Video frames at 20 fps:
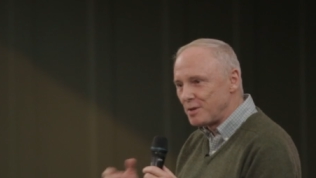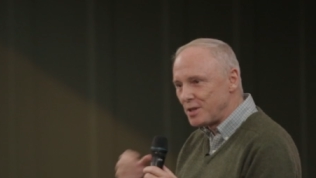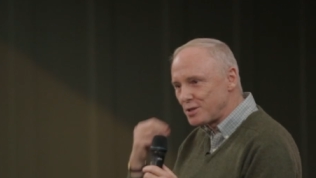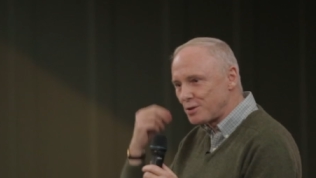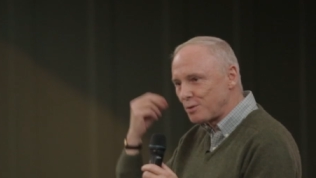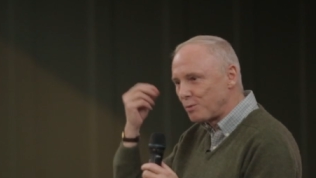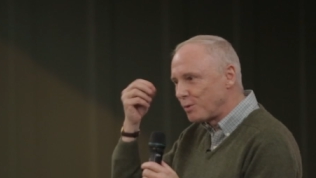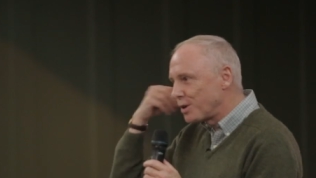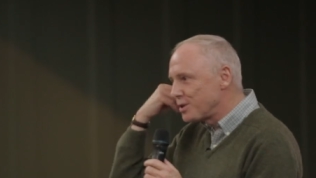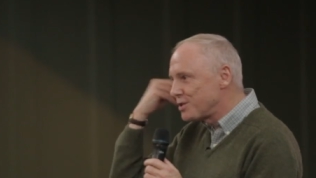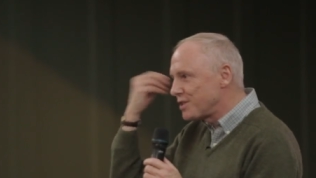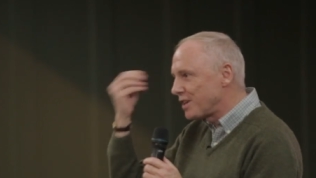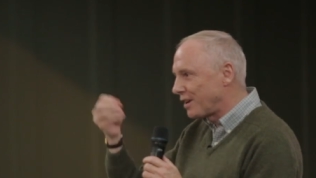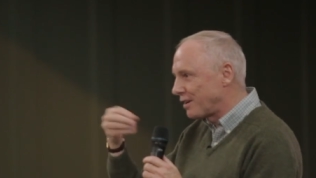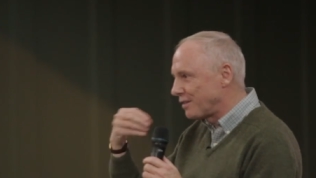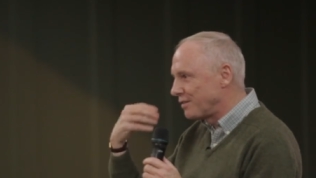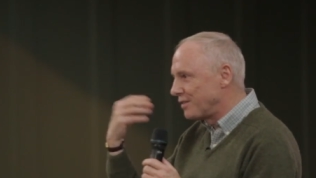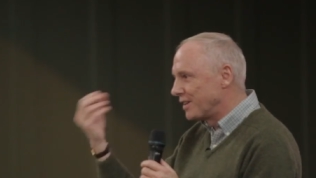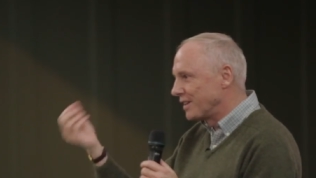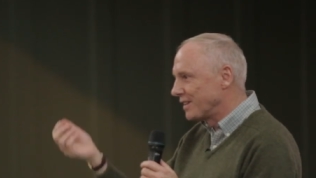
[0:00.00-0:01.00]
I mean, these are words
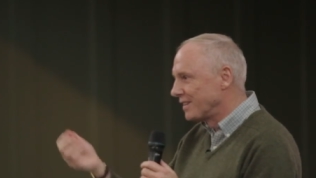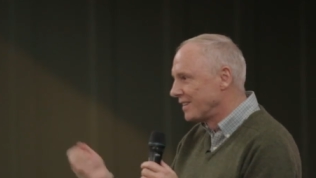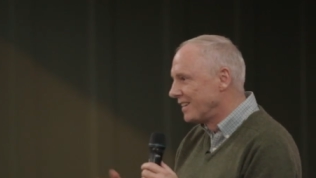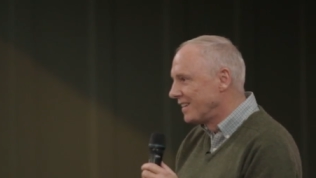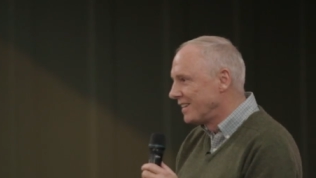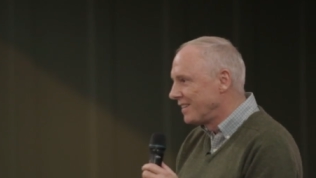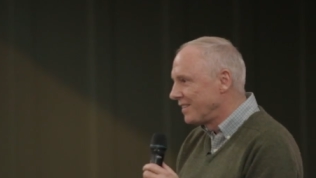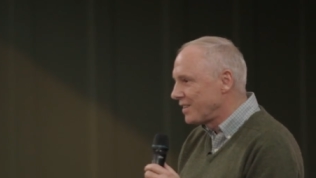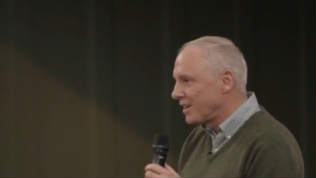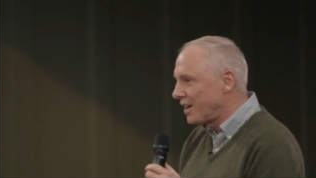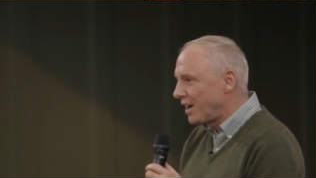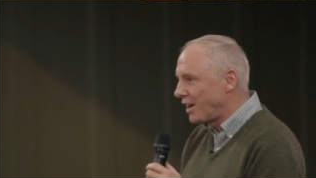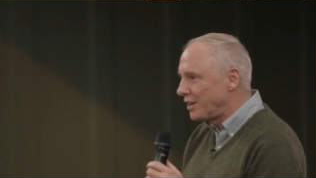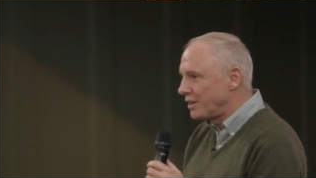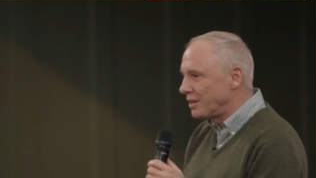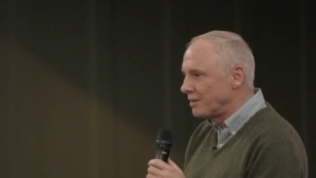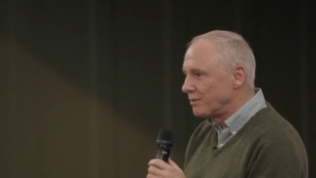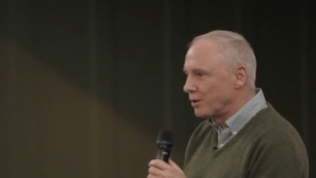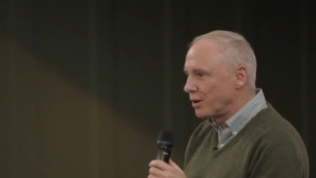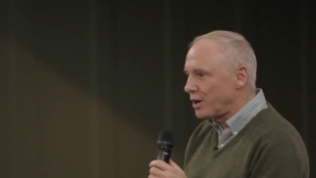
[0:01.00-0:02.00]
out of the, the
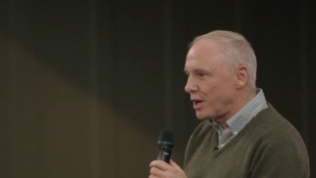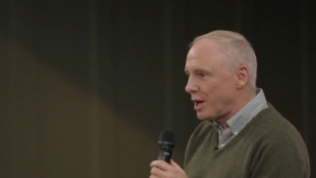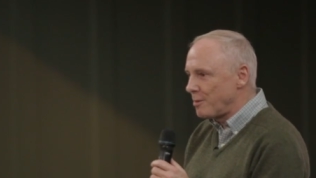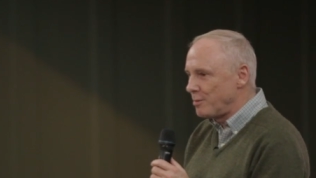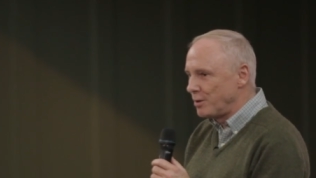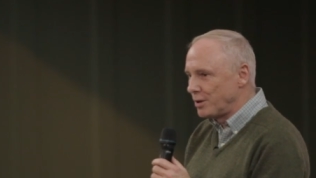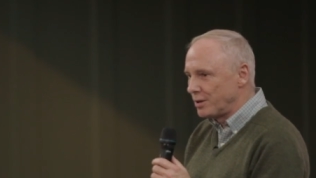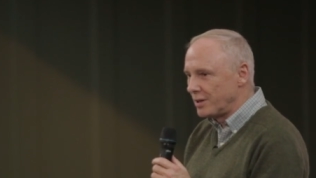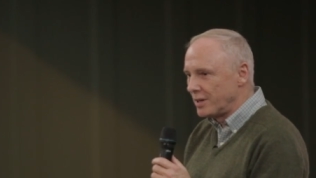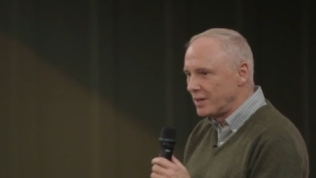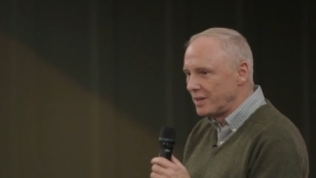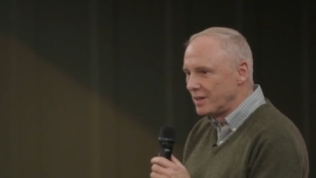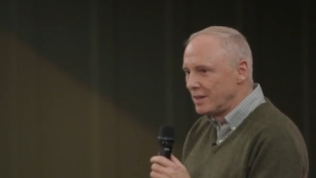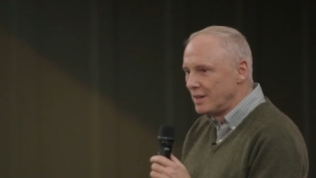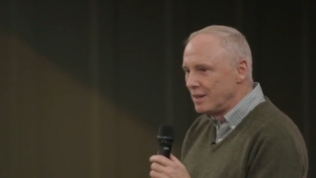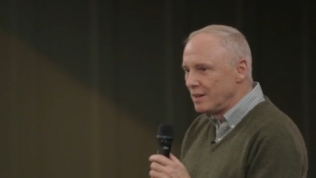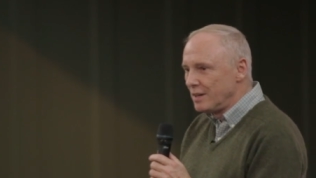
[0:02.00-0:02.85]
Hahnian vocabulary,